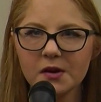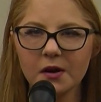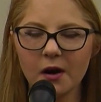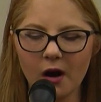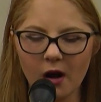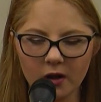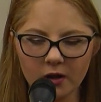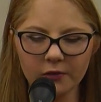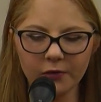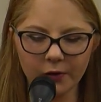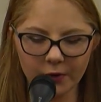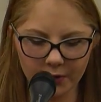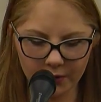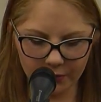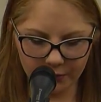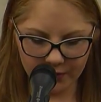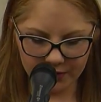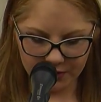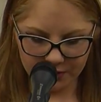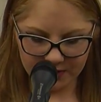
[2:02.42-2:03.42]
All of her
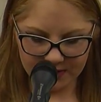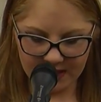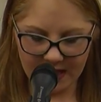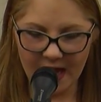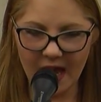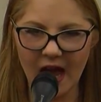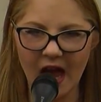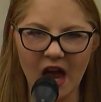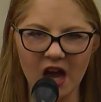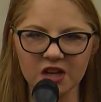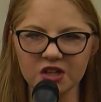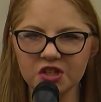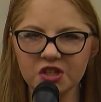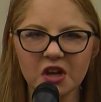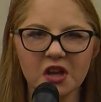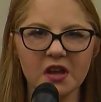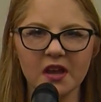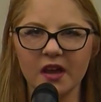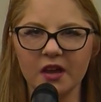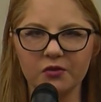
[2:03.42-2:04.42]
reduced to ash
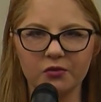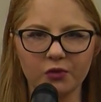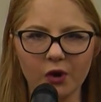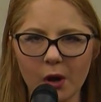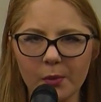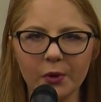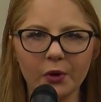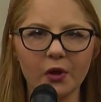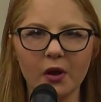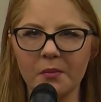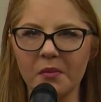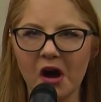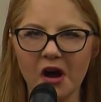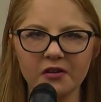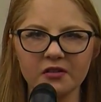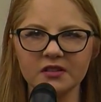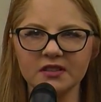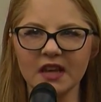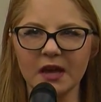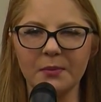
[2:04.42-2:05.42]
and rubble, a
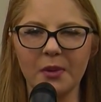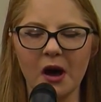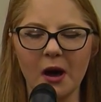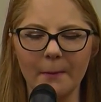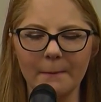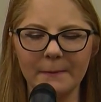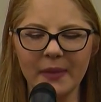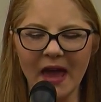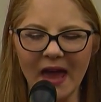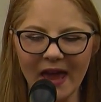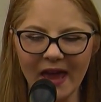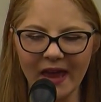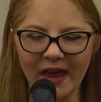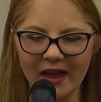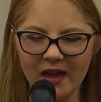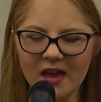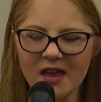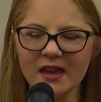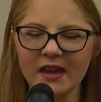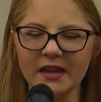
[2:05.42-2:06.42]
modern-day
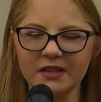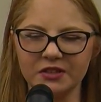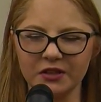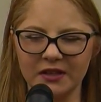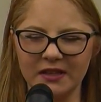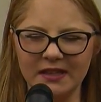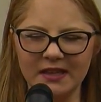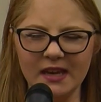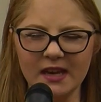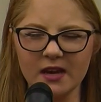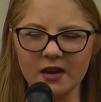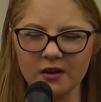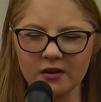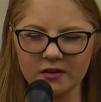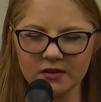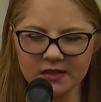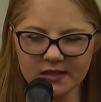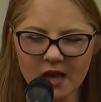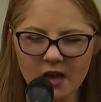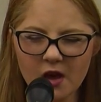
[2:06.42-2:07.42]
Pompeii. It took
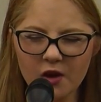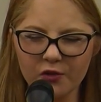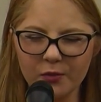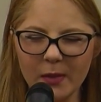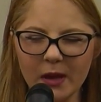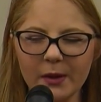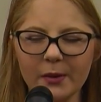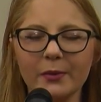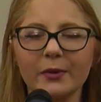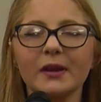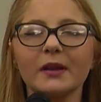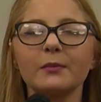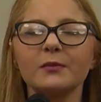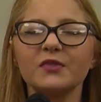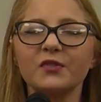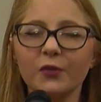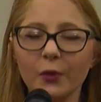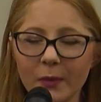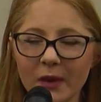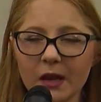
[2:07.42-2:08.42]
years for me to
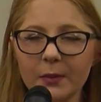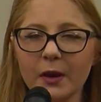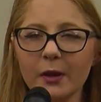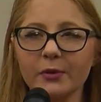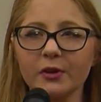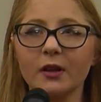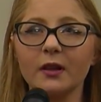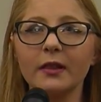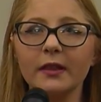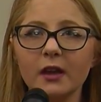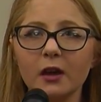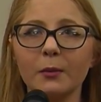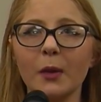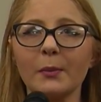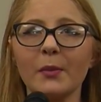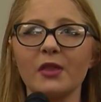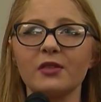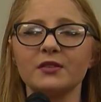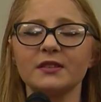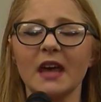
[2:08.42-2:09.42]
be able to clear my
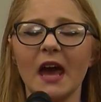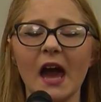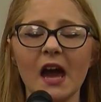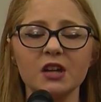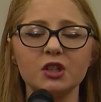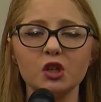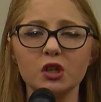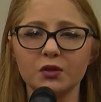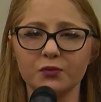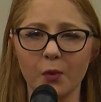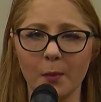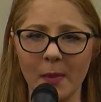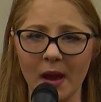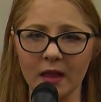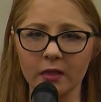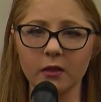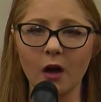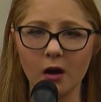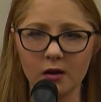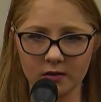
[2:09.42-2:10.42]
mother's ashes from my
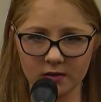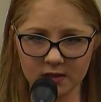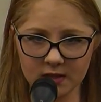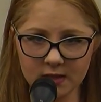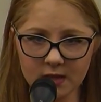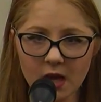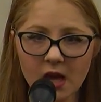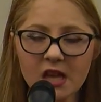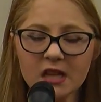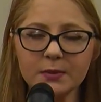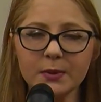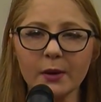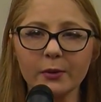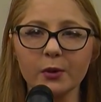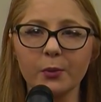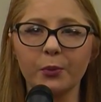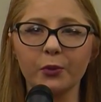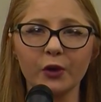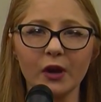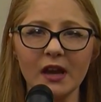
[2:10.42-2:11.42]
lungs, to be able to
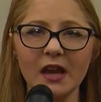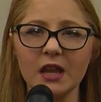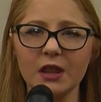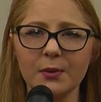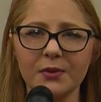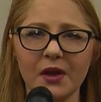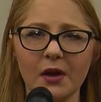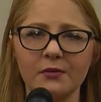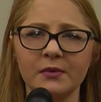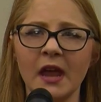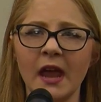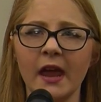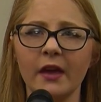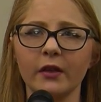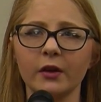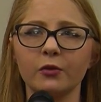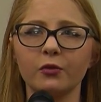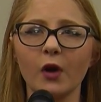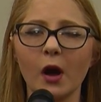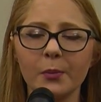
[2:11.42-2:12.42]
breathe without
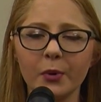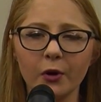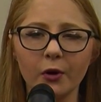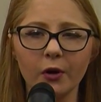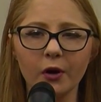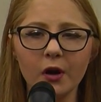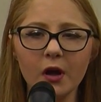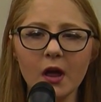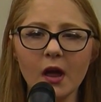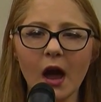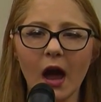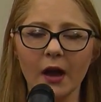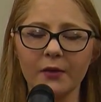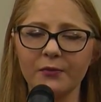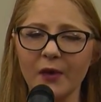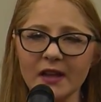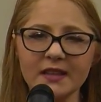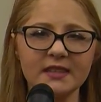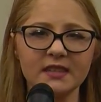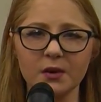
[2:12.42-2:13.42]
inhaling rubble. I
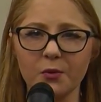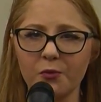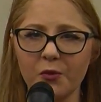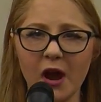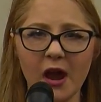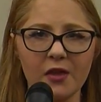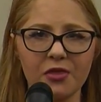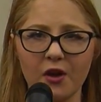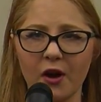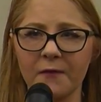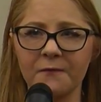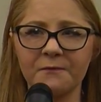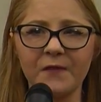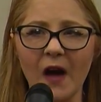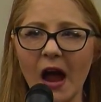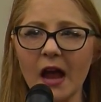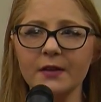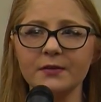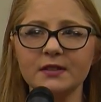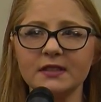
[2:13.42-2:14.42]
read somewhere there are
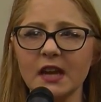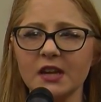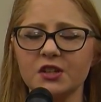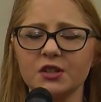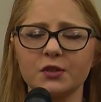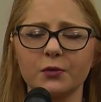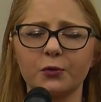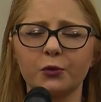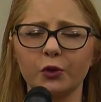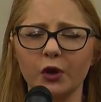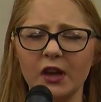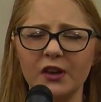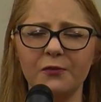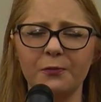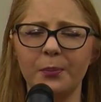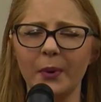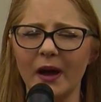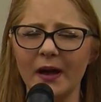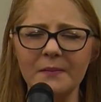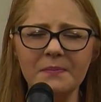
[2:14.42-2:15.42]
5 stages of grief,
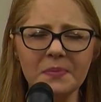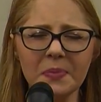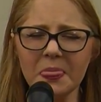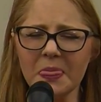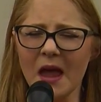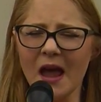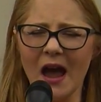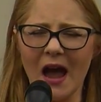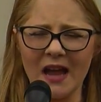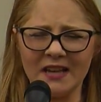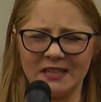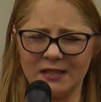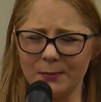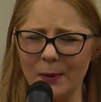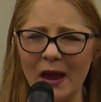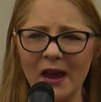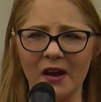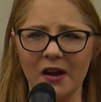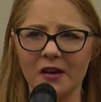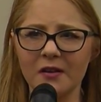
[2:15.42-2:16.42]
but I
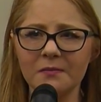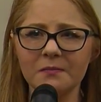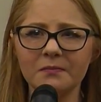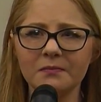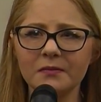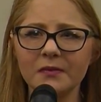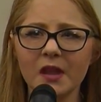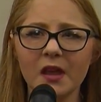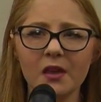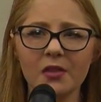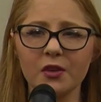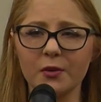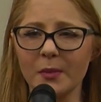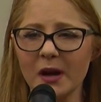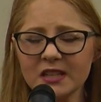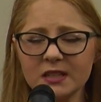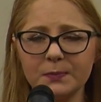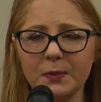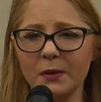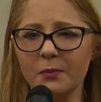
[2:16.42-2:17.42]
swear there
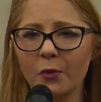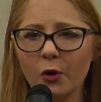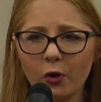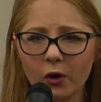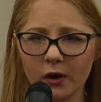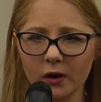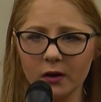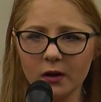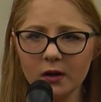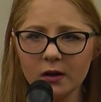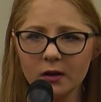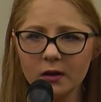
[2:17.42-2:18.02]
must be more.